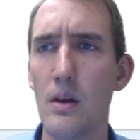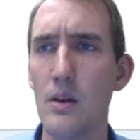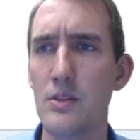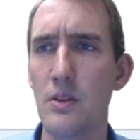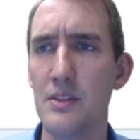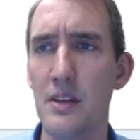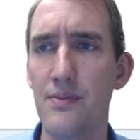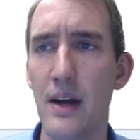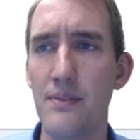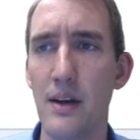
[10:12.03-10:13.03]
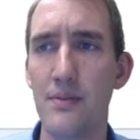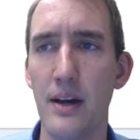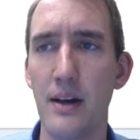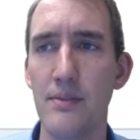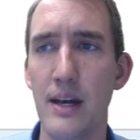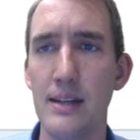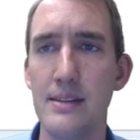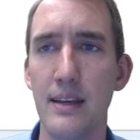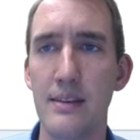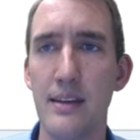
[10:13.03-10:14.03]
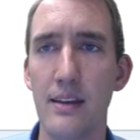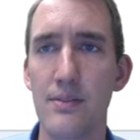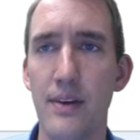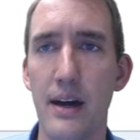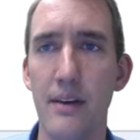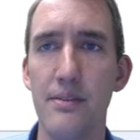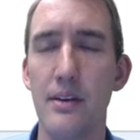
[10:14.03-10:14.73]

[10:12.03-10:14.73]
So let's see, 555-9665.